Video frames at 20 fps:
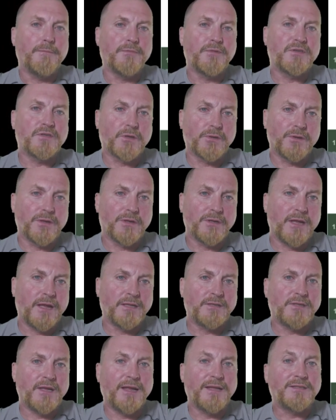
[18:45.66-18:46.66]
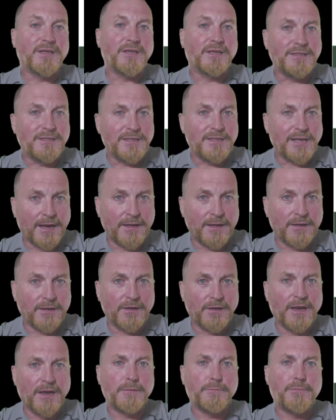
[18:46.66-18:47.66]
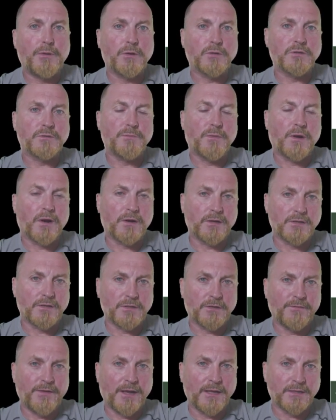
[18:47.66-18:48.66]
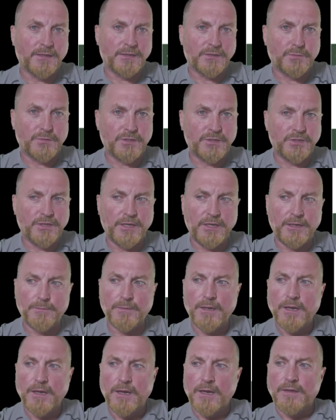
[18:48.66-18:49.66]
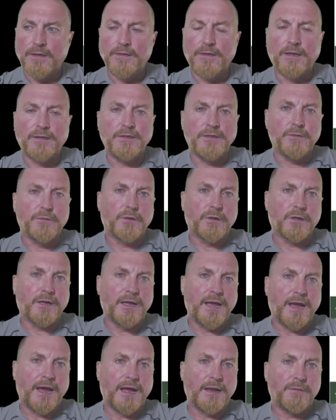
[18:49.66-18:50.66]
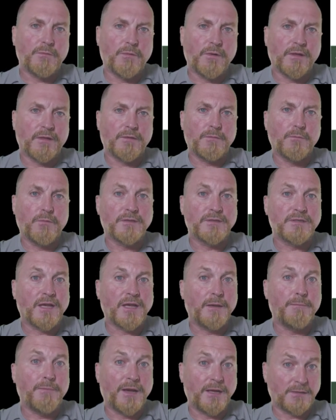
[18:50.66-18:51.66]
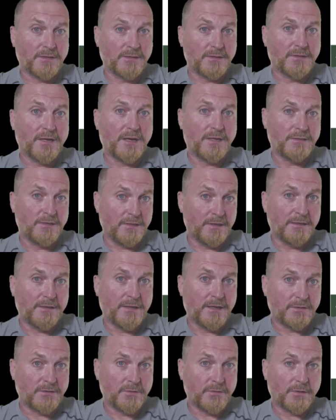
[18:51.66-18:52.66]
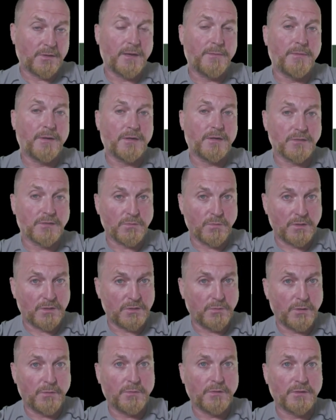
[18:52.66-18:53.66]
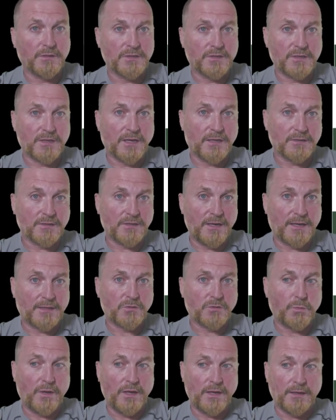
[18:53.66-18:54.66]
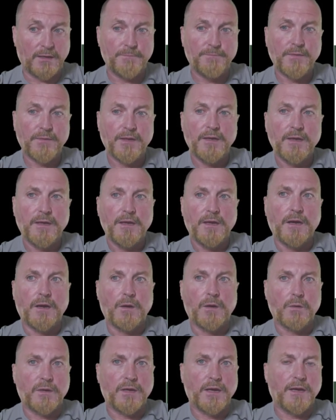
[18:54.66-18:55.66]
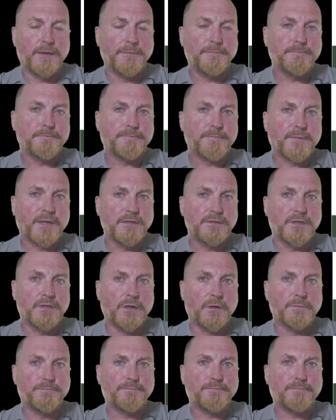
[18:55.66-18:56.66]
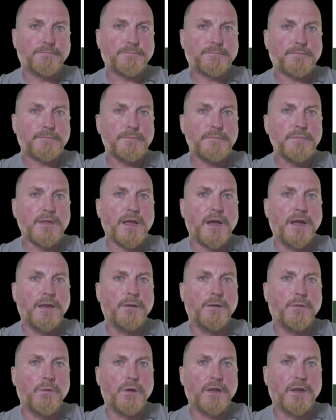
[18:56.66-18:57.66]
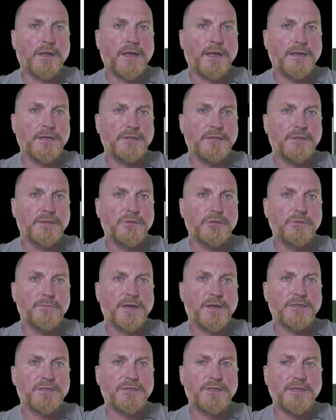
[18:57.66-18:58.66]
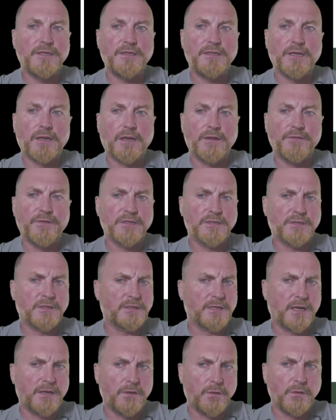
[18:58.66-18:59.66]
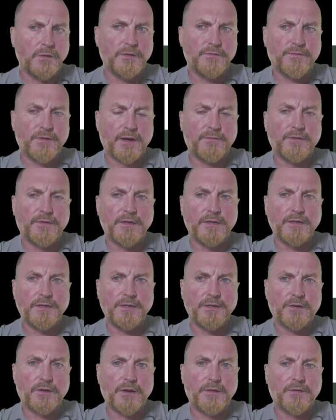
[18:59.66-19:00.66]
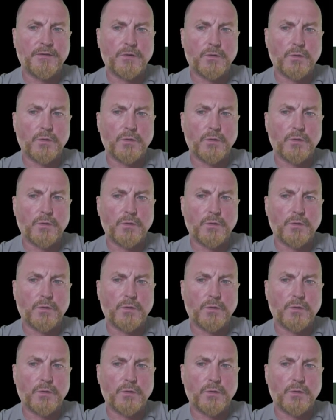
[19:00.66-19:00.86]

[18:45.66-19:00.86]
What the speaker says: So it's a tighter knit post-market surveillance regime that you will get with say, pesticides and industrial chemicals, which we will discuss next week. Okay, so I don't want to get into too much detail on this because I know you've covered it in your other